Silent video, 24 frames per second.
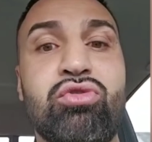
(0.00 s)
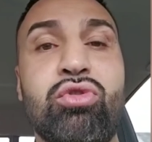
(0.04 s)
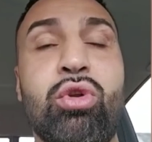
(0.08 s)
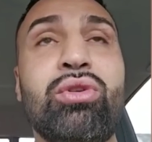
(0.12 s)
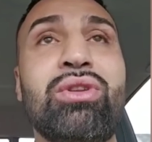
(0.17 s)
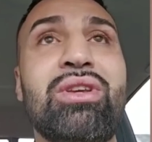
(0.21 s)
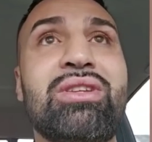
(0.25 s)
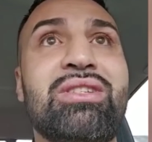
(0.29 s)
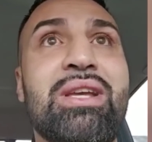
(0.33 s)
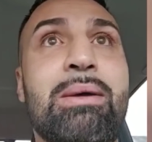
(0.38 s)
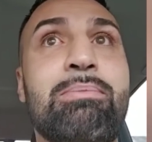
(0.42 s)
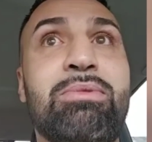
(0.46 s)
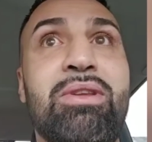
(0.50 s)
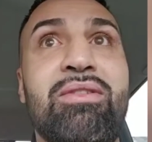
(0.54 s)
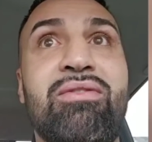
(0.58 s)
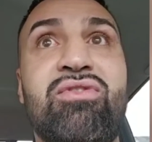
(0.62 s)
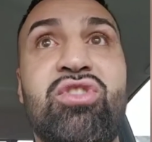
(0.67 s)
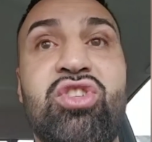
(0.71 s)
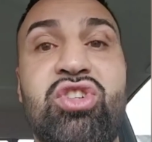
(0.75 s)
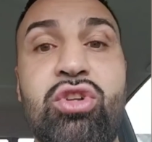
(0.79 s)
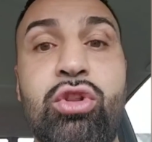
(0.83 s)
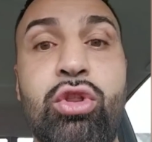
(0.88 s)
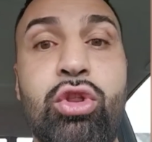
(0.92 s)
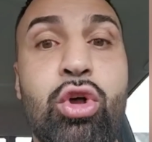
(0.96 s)
little deceptive
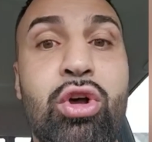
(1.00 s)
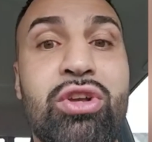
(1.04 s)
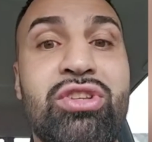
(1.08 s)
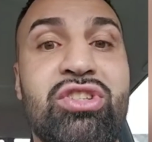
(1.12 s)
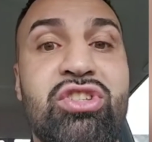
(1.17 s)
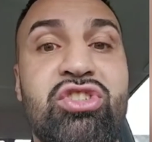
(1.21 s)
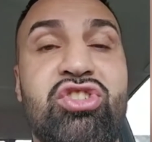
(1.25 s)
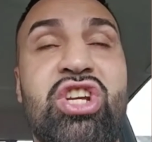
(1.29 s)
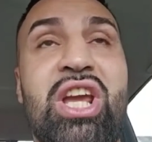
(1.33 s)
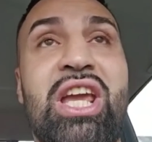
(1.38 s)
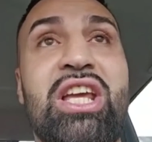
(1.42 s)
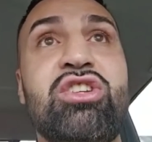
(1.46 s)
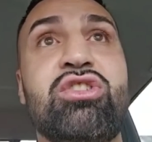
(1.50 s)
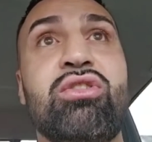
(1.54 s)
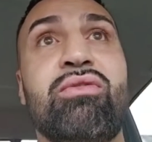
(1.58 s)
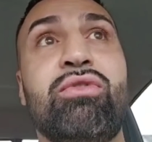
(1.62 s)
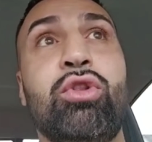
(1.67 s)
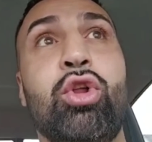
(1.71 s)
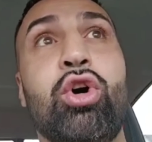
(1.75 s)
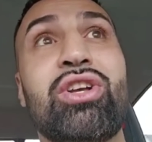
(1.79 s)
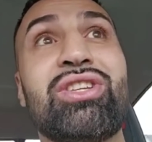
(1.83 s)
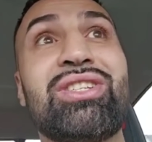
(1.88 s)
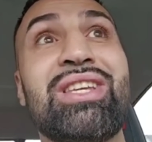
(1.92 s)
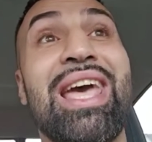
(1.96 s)
looks, change of
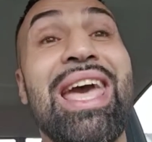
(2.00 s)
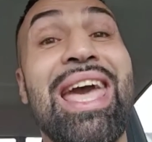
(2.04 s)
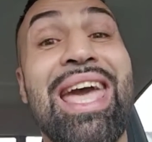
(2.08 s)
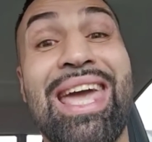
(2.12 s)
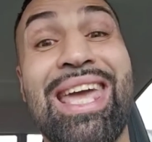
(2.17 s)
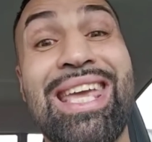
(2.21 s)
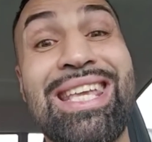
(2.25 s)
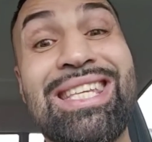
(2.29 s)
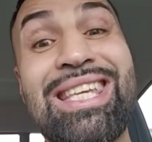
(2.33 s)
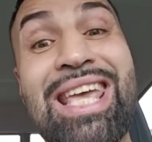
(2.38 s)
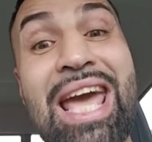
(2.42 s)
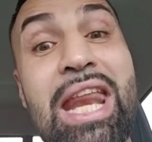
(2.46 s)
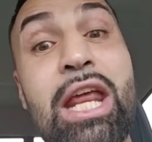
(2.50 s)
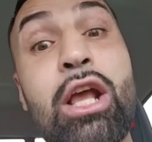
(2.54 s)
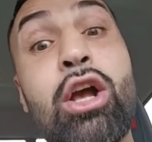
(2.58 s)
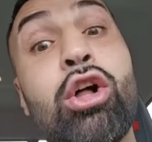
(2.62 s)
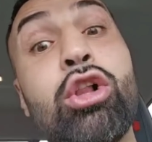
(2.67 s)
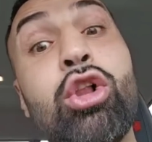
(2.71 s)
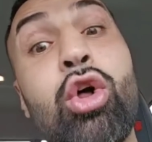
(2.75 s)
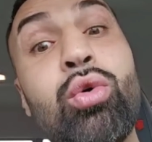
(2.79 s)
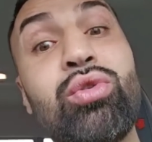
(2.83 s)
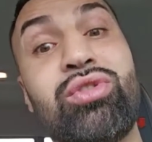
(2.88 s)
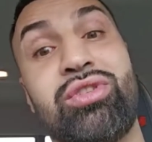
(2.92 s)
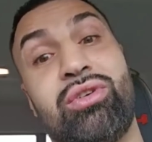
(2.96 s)
looks. He's getting
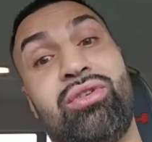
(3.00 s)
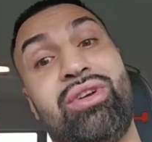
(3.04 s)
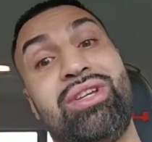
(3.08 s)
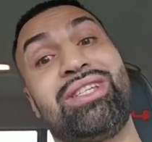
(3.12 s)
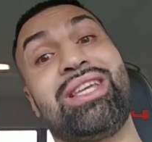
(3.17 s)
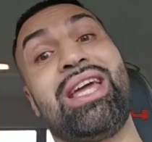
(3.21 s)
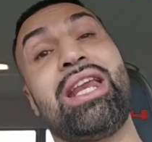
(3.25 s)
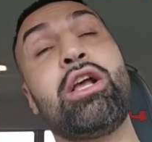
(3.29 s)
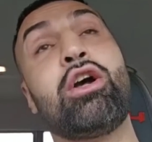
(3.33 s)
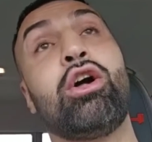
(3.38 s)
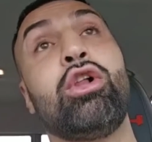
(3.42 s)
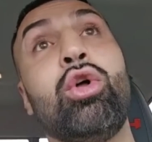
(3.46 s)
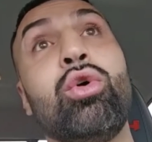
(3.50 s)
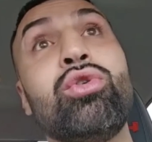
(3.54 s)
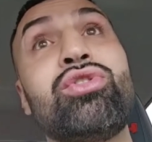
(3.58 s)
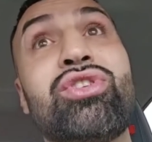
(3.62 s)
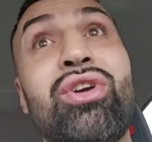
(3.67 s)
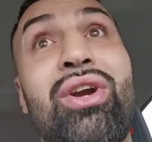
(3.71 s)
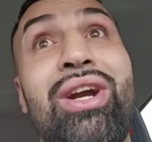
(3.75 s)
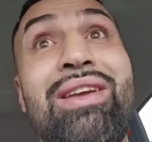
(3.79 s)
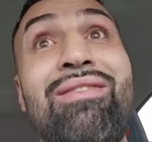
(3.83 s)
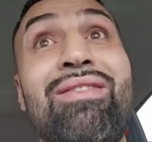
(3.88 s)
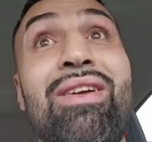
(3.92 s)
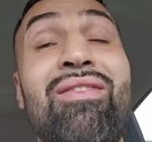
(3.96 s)
closer.
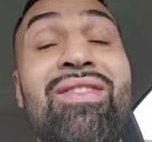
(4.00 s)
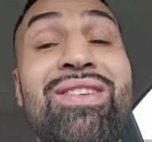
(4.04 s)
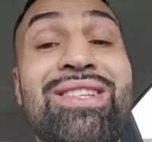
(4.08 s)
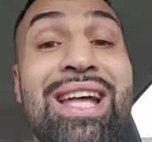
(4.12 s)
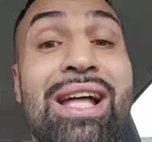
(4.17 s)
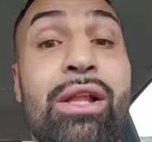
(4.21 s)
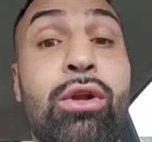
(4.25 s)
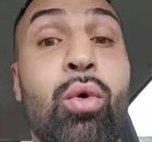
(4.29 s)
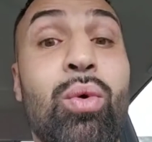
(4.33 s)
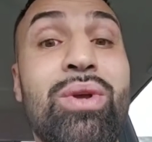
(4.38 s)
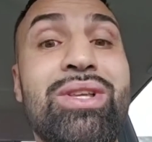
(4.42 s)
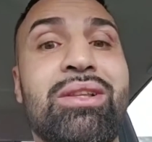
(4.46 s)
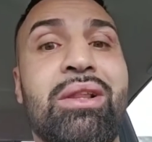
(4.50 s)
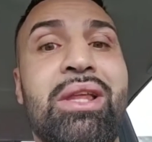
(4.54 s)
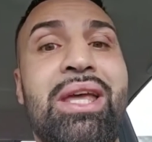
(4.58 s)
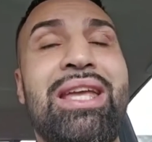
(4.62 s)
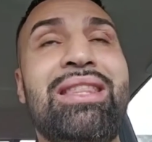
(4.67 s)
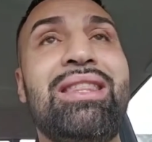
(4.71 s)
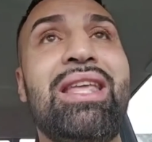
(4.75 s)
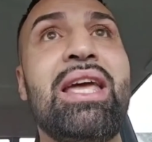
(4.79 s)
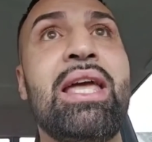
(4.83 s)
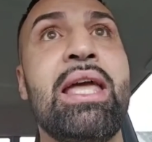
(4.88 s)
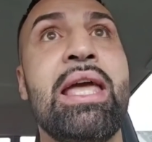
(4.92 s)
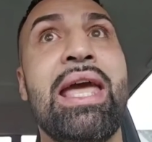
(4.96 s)
And even if he's not always
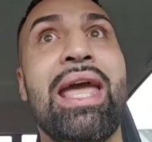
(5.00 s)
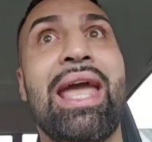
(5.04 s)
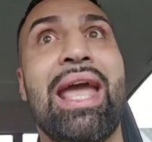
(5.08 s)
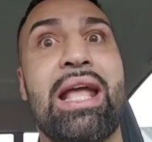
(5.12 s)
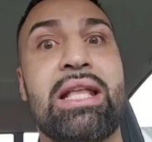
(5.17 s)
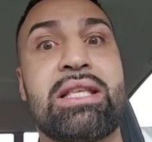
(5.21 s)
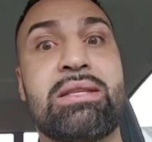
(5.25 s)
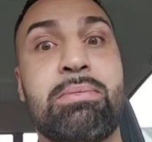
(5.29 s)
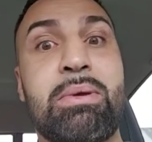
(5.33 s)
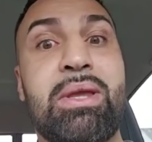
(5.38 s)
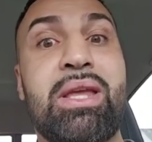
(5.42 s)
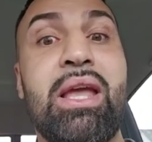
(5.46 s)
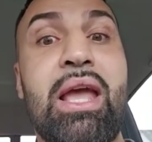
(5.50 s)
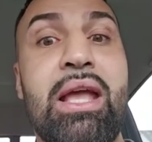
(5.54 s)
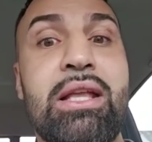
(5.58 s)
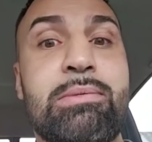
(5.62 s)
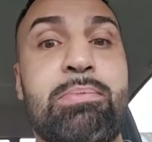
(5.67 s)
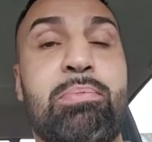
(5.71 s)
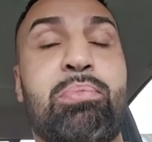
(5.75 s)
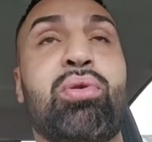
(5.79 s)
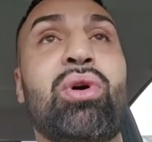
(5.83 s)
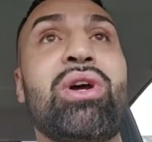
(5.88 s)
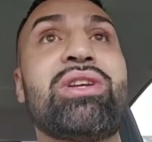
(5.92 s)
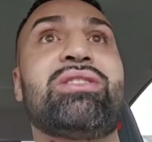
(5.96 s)
landing, it's
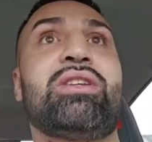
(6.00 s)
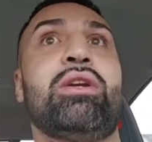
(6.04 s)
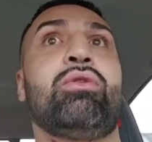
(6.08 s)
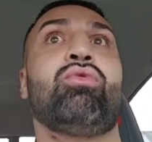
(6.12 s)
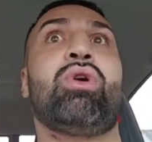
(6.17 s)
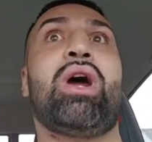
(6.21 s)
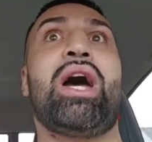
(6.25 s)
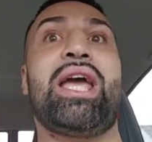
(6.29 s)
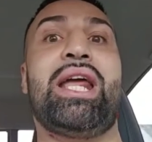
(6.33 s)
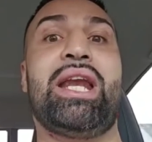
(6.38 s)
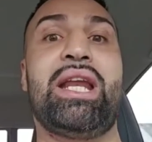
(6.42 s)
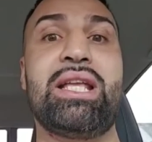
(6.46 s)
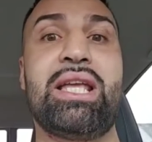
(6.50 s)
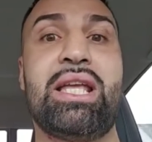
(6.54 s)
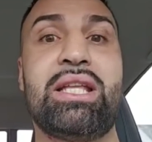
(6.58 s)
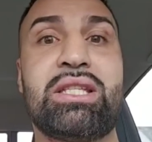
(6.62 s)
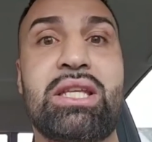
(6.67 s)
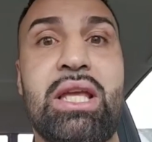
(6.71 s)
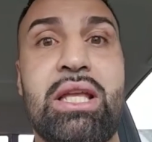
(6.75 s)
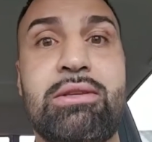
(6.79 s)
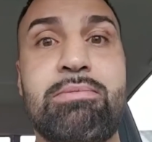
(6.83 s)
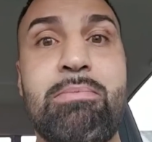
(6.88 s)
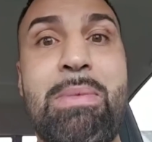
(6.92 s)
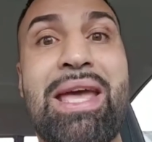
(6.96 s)
pressing Ryan.
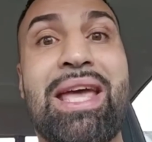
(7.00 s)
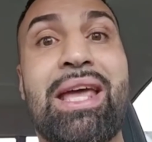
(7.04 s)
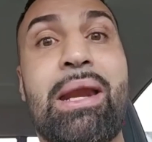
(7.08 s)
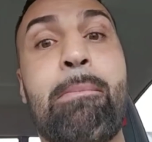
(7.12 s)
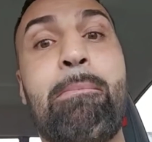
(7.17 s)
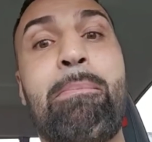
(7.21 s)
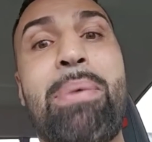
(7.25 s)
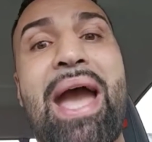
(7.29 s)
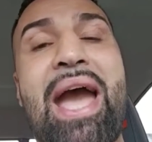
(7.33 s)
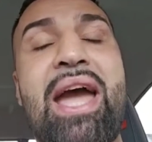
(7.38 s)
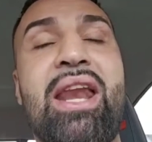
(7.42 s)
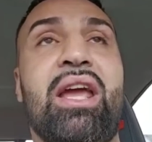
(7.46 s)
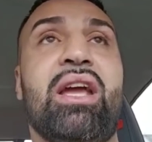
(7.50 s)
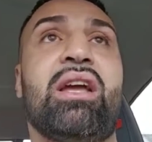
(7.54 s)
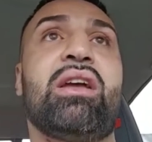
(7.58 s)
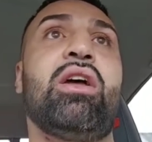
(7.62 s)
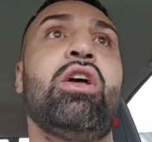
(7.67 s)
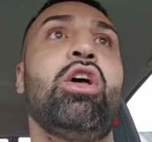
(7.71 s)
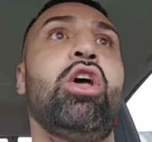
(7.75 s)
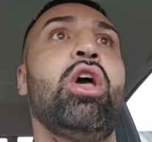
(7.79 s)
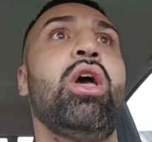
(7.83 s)
It's making him panic.